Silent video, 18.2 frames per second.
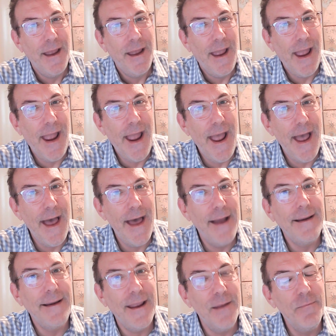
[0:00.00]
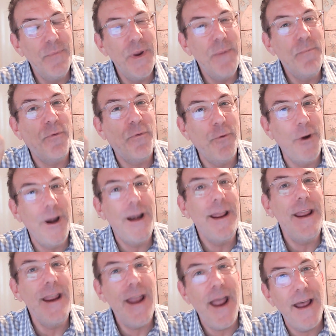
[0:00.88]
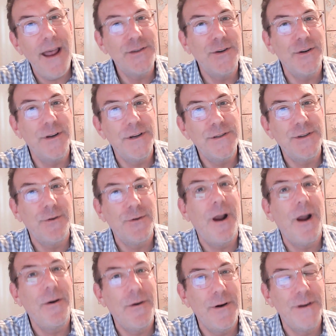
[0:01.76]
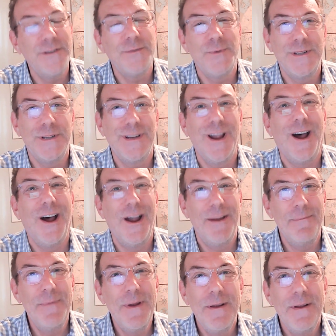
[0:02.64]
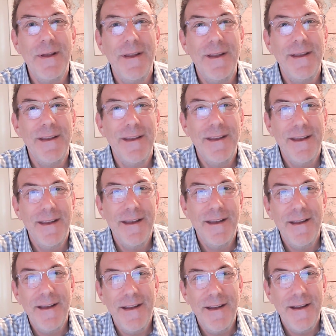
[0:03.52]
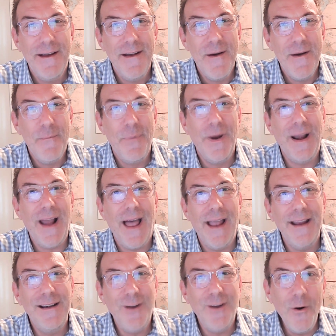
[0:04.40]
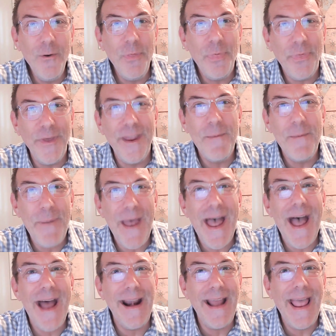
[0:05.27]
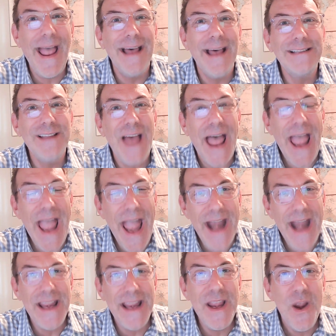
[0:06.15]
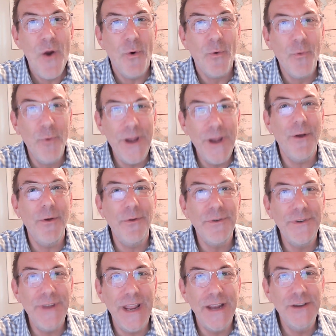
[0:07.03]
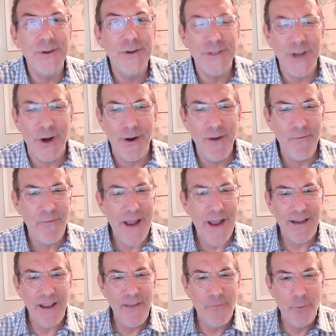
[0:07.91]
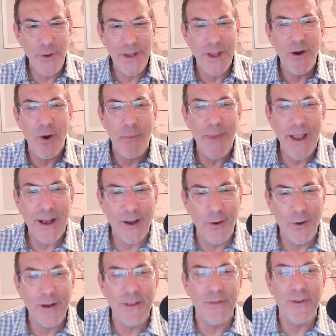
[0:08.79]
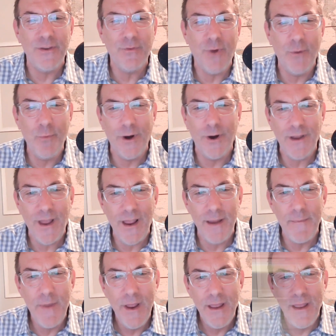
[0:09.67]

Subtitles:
And can be pretty hazardous around Christmas time. But I don't think Pat has any real dangers here. In fact, if we can go back and look at this one more time,